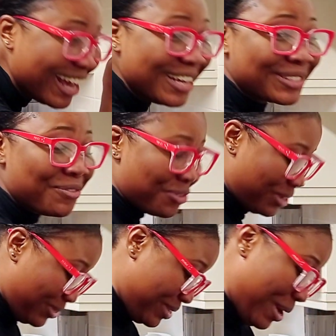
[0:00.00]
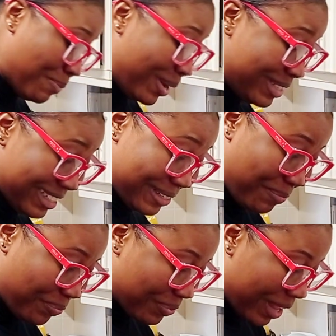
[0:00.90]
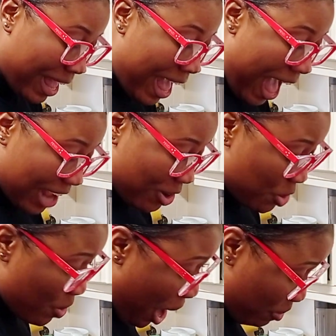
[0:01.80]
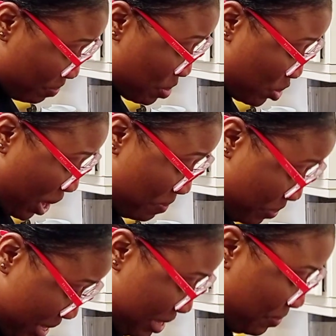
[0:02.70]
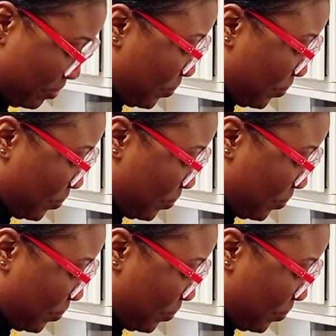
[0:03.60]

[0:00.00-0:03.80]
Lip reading: it's so funny talking about this. I know the way our people can be.